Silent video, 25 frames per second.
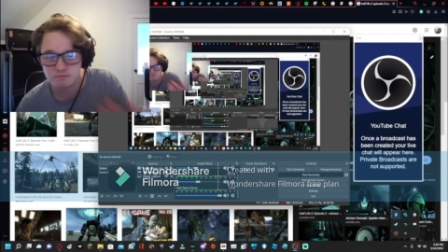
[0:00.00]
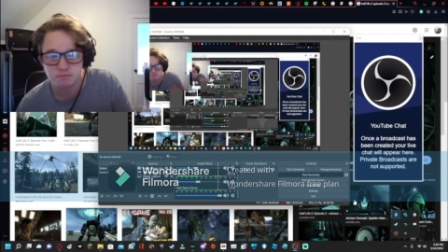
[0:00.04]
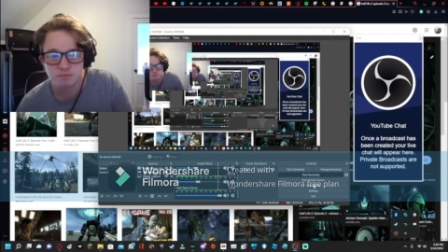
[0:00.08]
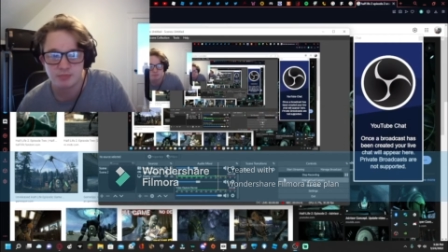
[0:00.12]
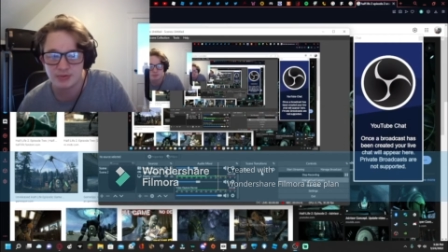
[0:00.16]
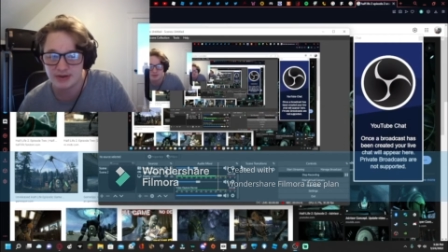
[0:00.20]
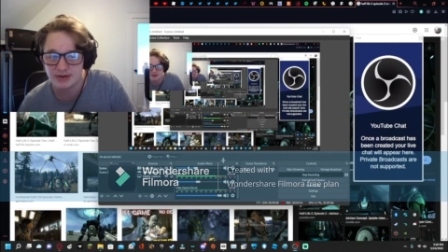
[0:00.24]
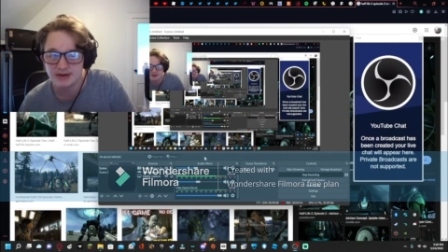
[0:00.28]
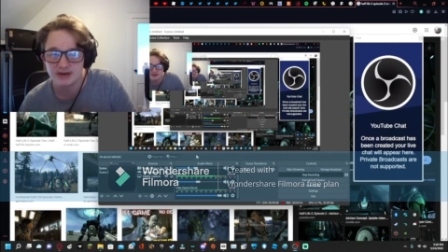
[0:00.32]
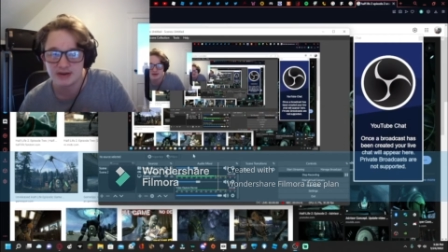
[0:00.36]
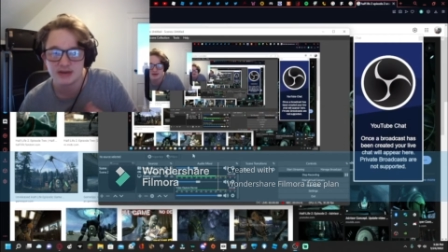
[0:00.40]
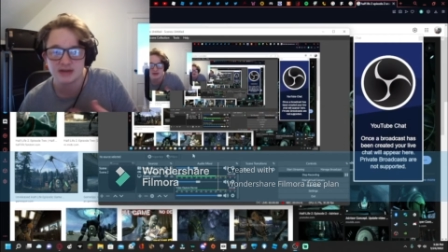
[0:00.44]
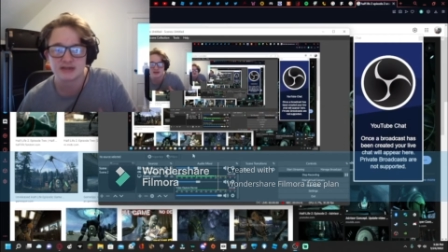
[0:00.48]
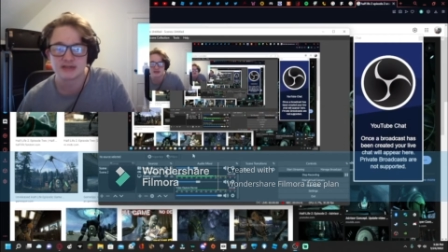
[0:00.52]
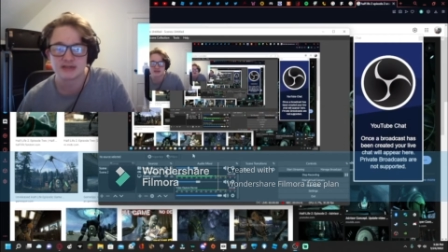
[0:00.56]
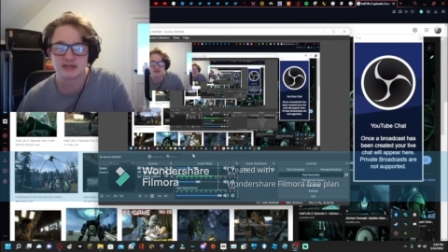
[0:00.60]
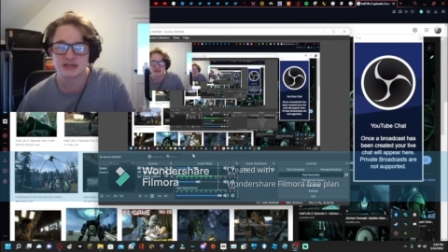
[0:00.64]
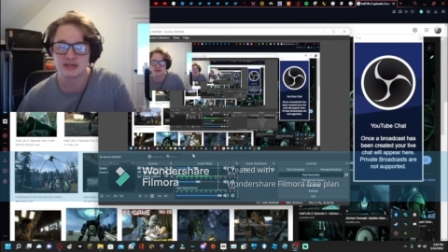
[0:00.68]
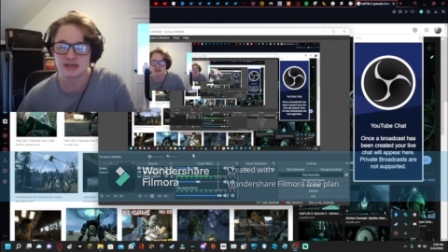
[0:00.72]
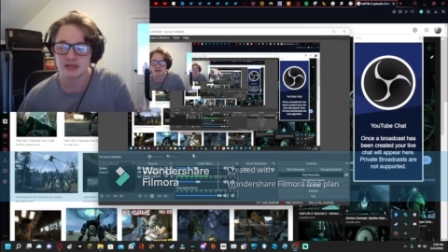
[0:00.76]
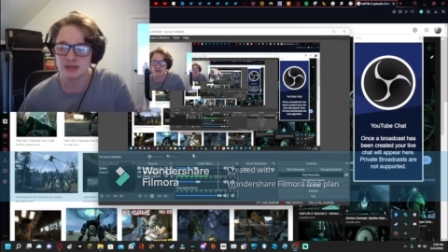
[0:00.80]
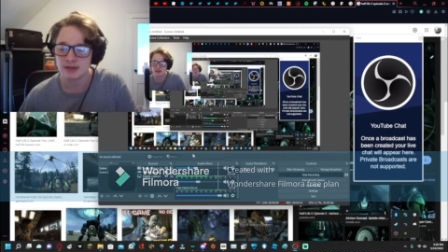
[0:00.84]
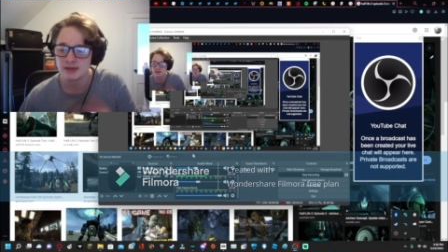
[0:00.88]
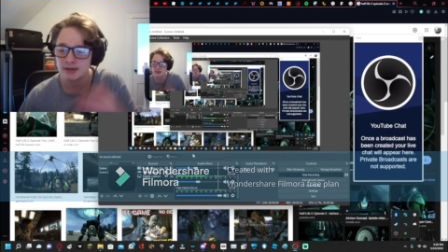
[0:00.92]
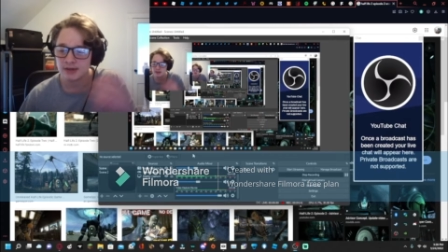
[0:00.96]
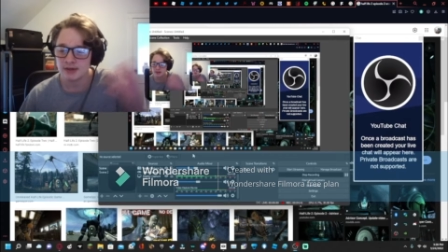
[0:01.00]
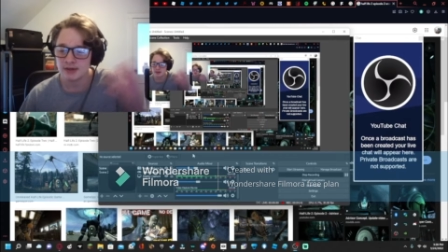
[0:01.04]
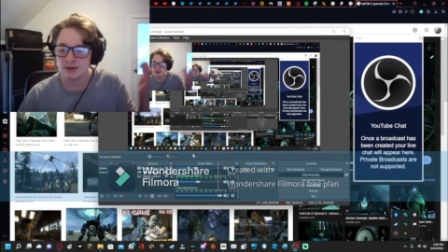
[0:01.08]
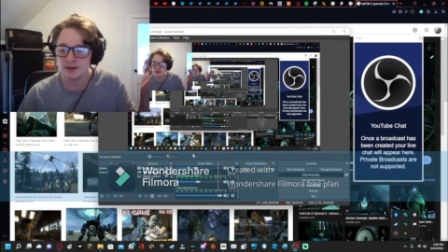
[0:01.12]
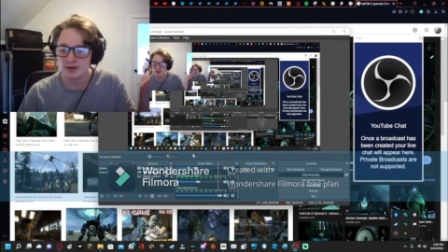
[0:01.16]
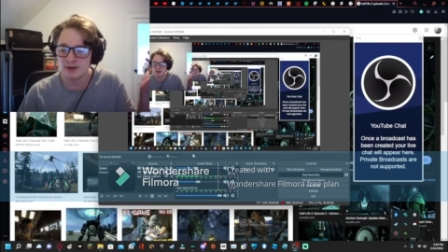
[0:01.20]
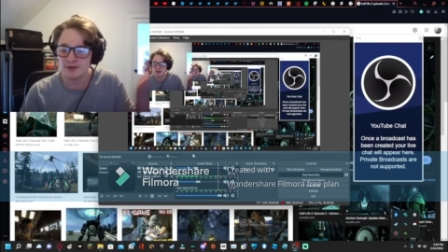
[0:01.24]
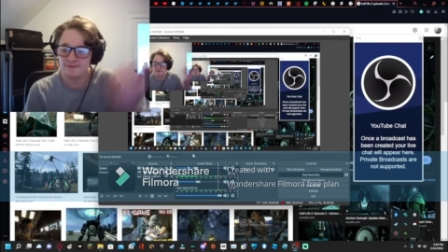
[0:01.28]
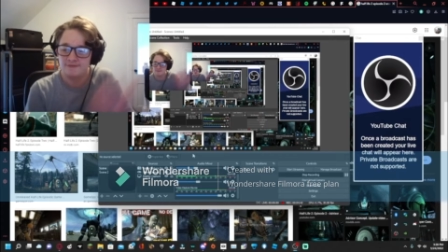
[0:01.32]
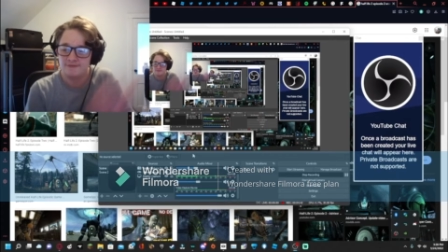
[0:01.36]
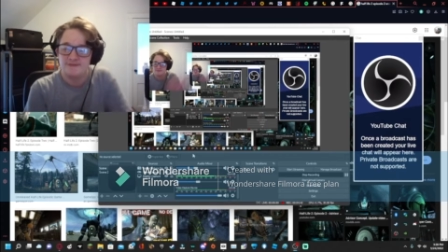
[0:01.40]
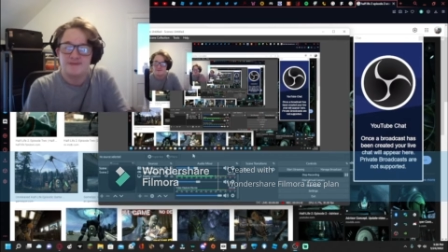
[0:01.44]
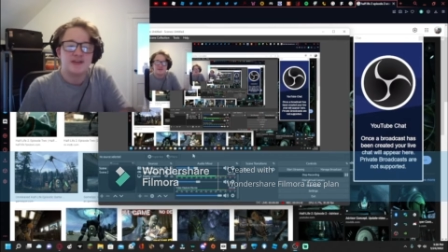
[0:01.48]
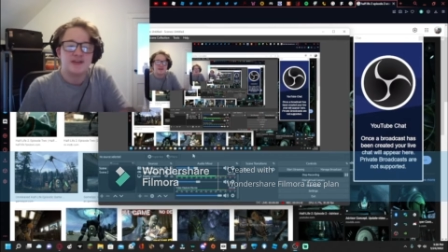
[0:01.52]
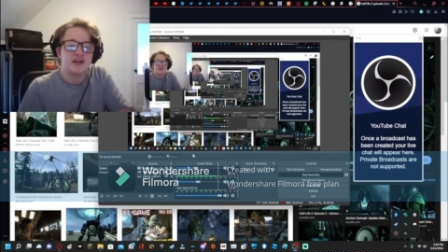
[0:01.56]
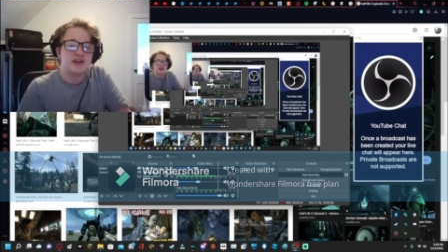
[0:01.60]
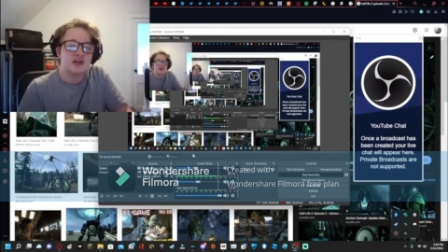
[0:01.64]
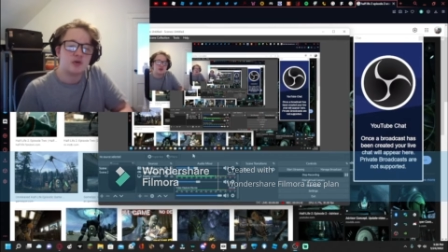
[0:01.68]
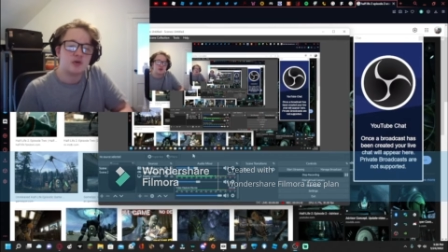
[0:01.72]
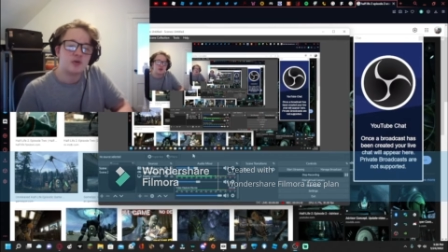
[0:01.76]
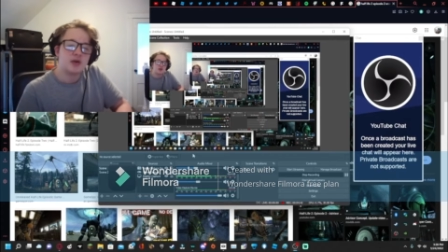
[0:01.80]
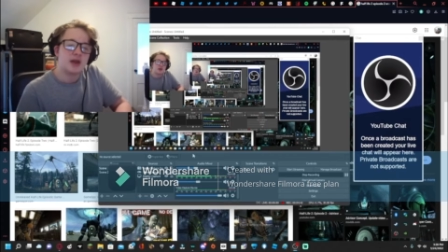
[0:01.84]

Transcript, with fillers: biggest video